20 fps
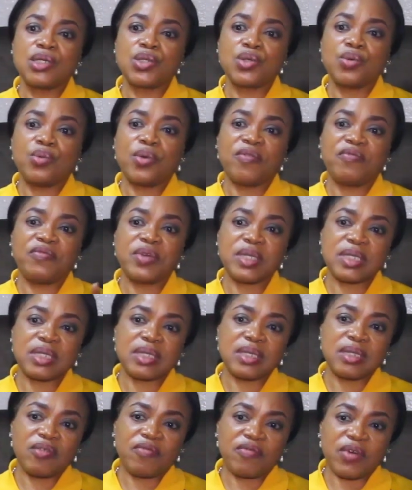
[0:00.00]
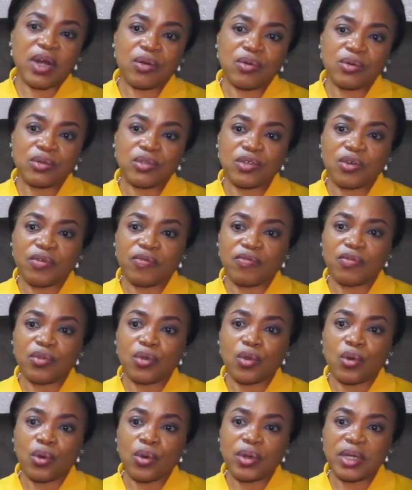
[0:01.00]
So we're visiting the Faculty of
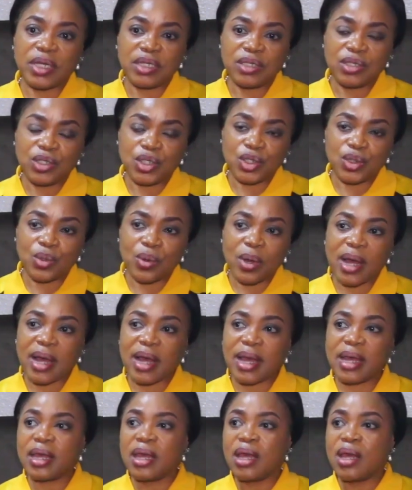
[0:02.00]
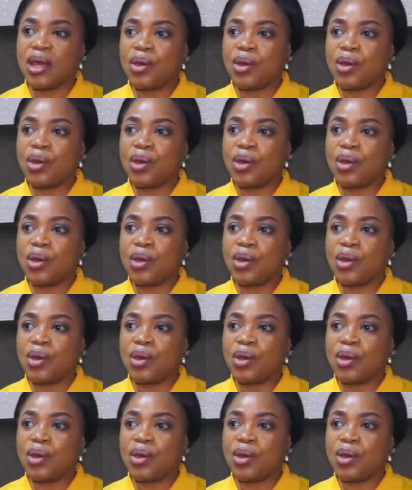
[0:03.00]
Law in UI,